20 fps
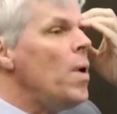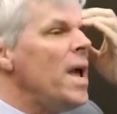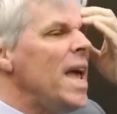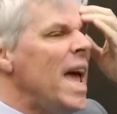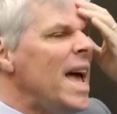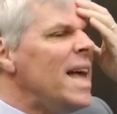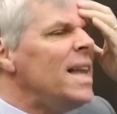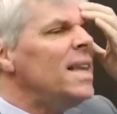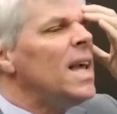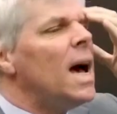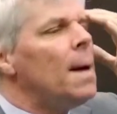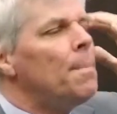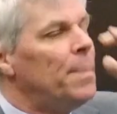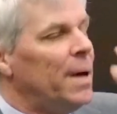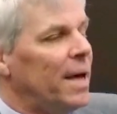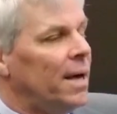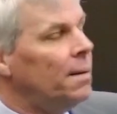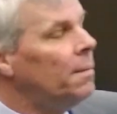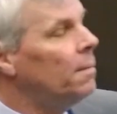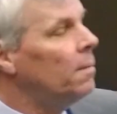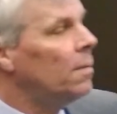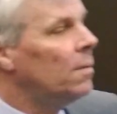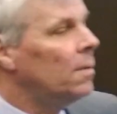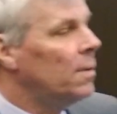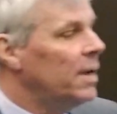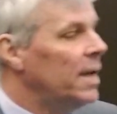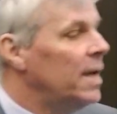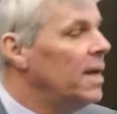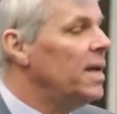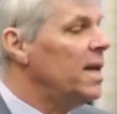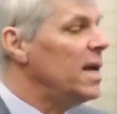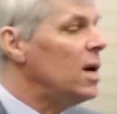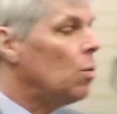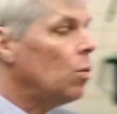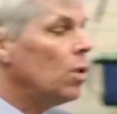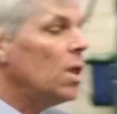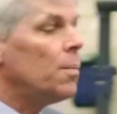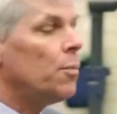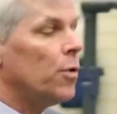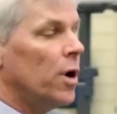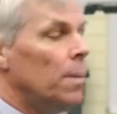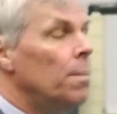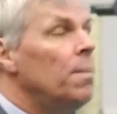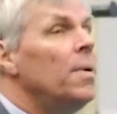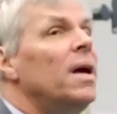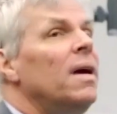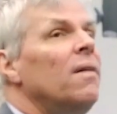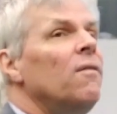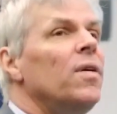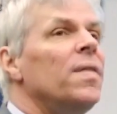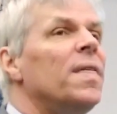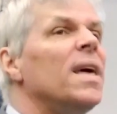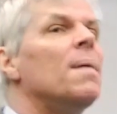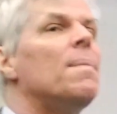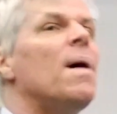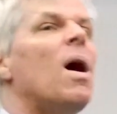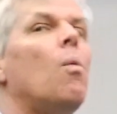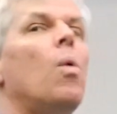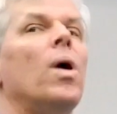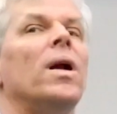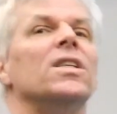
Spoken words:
we end up in equilibrium, if we think about what